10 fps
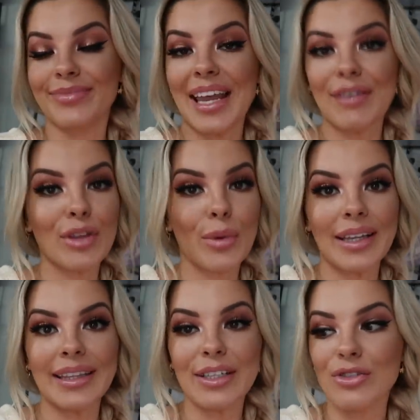even though
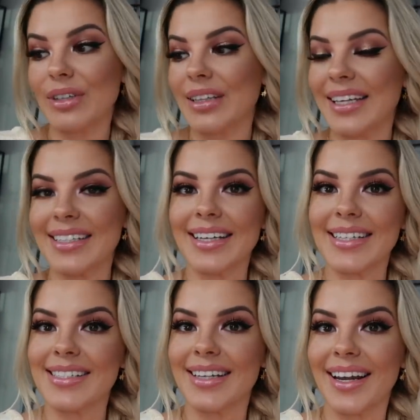I literally cleaned it
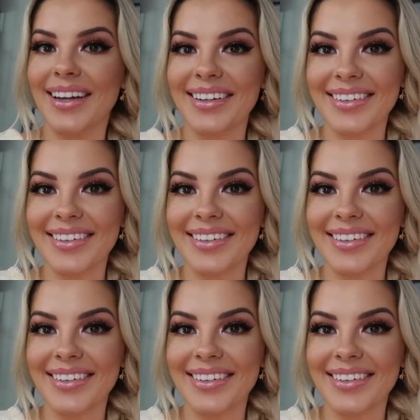yesterday.